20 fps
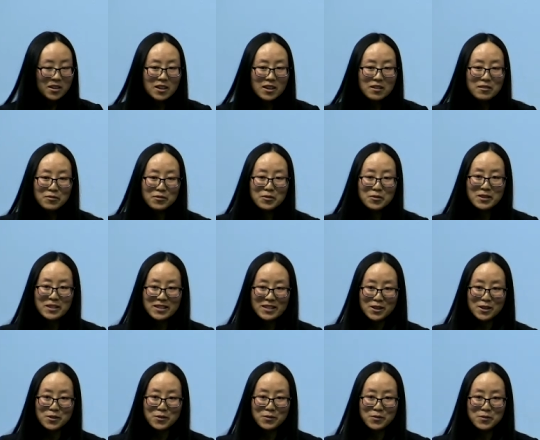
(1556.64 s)
Give
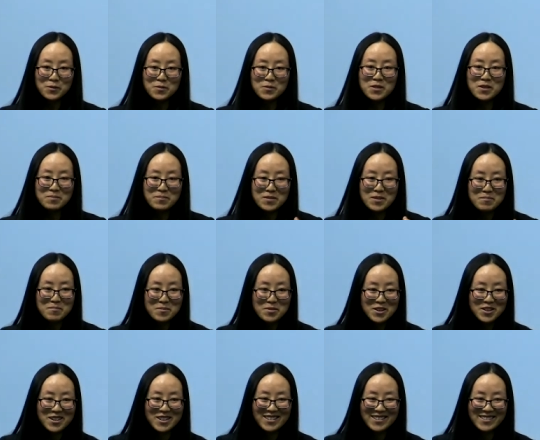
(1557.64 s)
yourself the
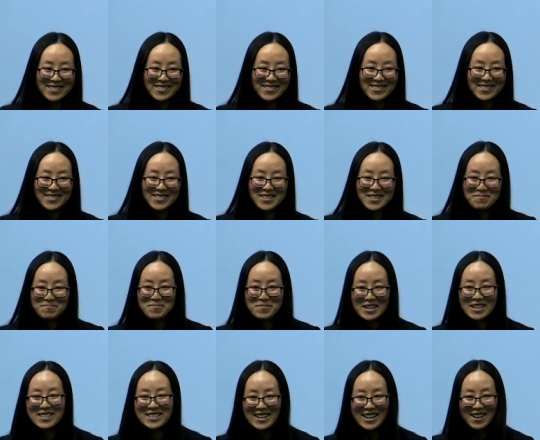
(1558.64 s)
permission to
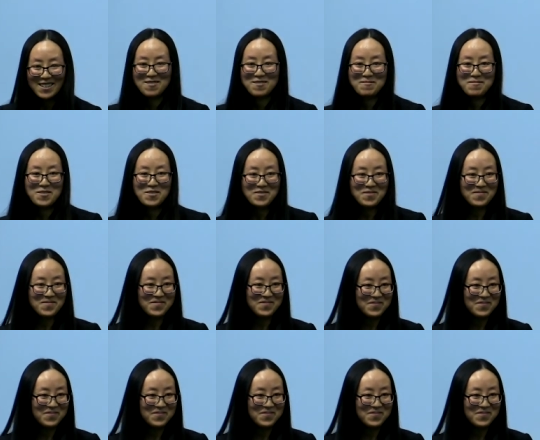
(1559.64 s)
be terrible.